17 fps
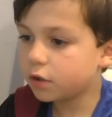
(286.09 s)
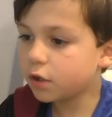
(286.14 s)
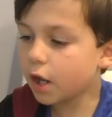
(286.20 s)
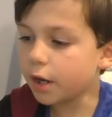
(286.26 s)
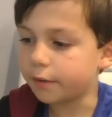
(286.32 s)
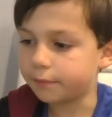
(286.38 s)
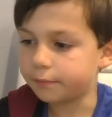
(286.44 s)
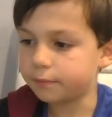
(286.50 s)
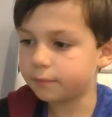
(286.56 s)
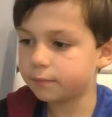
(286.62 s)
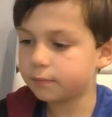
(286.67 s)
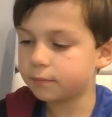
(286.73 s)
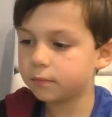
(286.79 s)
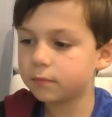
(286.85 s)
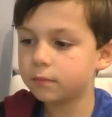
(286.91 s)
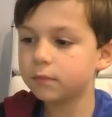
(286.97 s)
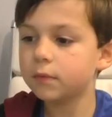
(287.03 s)
Done.
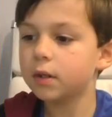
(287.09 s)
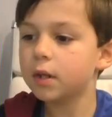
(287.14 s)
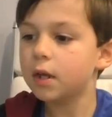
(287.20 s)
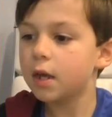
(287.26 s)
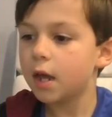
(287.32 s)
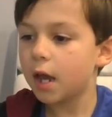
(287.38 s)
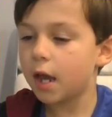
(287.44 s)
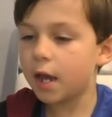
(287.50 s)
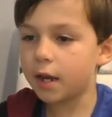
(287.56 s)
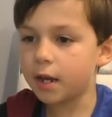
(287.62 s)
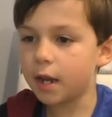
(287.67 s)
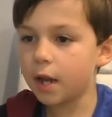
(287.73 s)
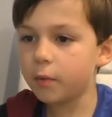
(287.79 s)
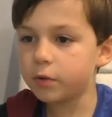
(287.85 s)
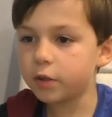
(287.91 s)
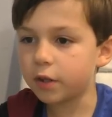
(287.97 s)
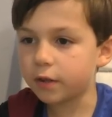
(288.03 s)
And
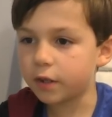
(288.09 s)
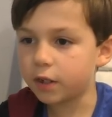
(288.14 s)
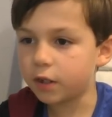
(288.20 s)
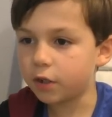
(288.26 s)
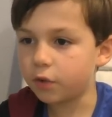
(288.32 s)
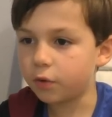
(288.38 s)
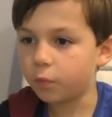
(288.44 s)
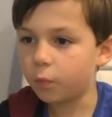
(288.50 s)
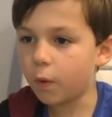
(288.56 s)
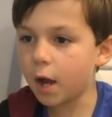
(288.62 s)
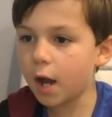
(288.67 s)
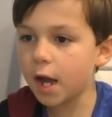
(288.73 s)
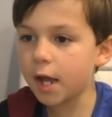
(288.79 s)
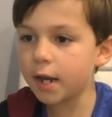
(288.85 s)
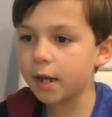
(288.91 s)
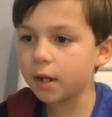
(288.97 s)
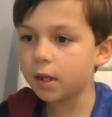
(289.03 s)
now we just need to do
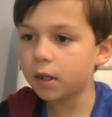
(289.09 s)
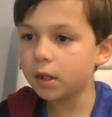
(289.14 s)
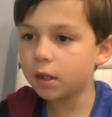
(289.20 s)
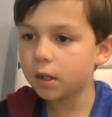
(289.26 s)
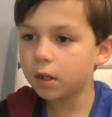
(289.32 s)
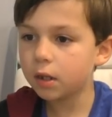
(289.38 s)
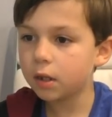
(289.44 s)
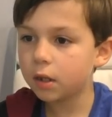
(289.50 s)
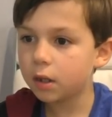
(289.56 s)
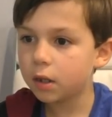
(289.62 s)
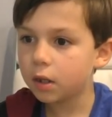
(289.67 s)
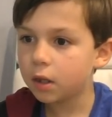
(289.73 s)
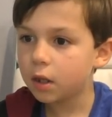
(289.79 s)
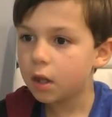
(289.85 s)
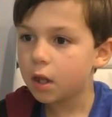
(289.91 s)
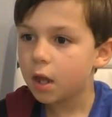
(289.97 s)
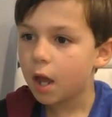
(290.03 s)
one.
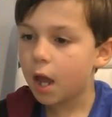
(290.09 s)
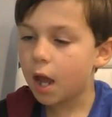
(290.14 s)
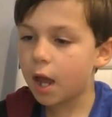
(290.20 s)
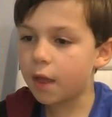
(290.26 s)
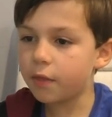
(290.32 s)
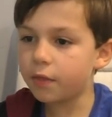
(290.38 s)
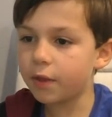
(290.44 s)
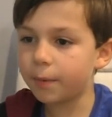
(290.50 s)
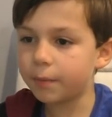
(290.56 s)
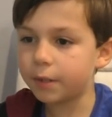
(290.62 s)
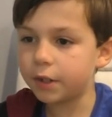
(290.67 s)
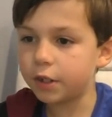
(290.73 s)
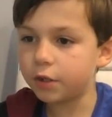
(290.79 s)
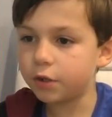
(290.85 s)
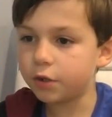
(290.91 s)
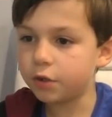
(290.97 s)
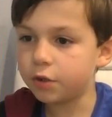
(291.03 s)
And then we
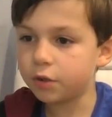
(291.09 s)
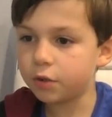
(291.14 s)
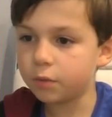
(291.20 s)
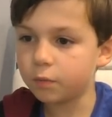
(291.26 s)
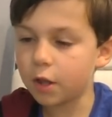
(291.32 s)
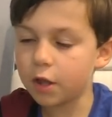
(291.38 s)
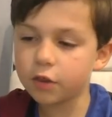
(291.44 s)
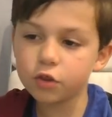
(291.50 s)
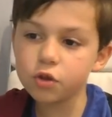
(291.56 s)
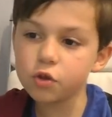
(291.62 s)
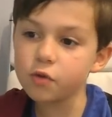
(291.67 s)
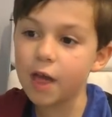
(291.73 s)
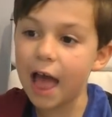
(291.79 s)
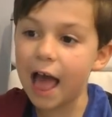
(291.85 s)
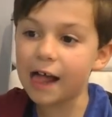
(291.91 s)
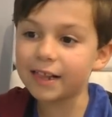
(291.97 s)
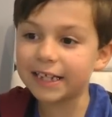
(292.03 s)
need, let's do
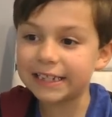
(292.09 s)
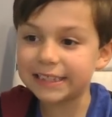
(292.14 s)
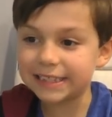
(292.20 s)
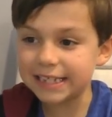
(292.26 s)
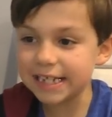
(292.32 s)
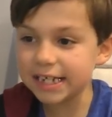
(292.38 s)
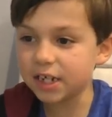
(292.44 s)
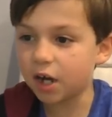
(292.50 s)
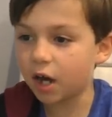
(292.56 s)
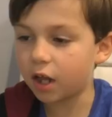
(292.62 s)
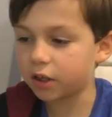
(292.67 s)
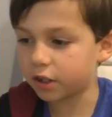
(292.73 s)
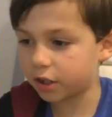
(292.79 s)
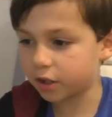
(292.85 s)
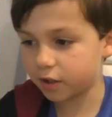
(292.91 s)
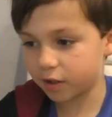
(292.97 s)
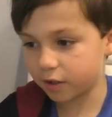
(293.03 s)
the LED
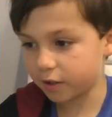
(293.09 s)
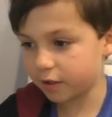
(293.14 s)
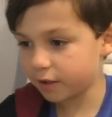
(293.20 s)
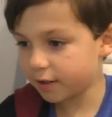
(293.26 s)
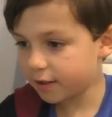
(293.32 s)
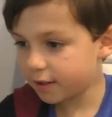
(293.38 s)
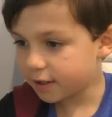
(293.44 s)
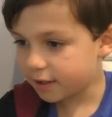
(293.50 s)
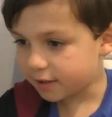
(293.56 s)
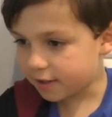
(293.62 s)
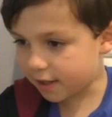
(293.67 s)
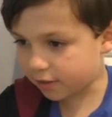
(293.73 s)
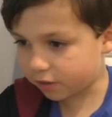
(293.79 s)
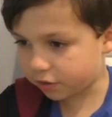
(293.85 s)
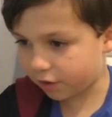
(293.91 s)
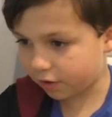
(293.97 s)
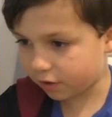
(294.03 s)
color. This
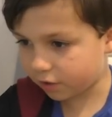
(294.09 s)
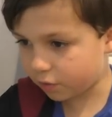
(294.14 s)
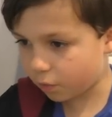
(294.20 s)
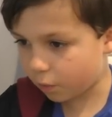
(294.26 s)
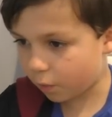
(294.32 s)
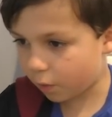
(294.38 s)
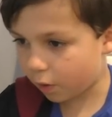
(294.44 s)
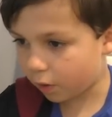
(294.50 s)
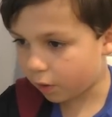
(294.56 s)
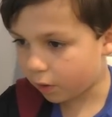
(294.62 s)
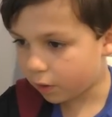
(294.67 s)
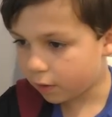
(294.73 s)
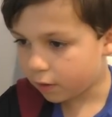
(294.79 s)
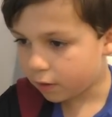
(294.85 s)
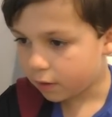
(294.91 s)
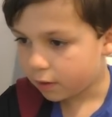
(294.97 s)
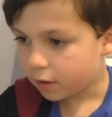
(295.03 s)
looks cool.
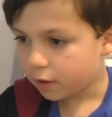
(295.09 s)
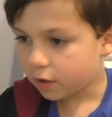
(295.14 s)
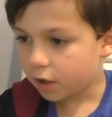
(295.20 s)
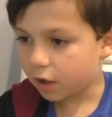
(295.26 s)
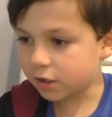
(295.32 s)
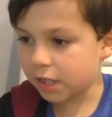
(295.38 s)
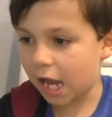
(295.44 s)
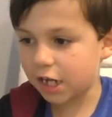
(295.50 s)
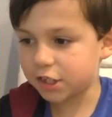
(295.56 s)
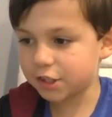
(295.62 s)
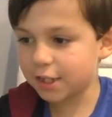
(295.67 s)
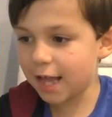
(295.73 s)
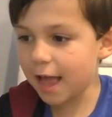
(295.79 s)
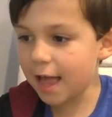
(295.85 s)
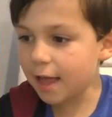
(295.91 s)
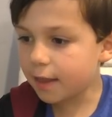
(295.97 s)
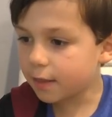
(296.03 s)
Attach
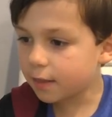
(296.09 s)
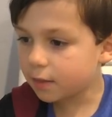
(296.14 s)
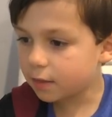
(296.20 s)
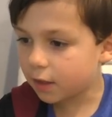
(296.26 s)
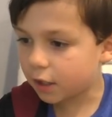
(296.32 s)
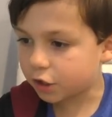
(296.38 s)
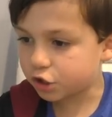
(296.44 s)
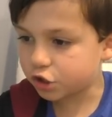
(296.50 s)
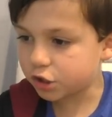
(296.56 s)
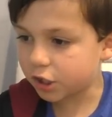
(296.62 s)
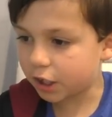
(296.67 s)
that. Let's